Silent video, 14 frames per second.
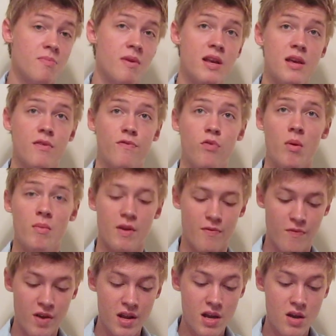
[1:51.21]
many informative
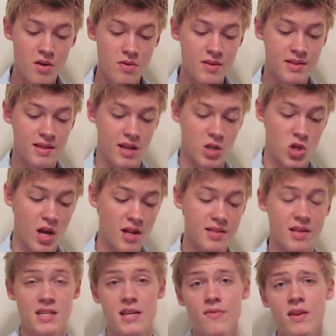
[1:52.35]
videos and channels
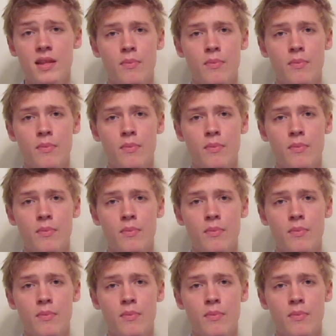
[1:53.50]
on TV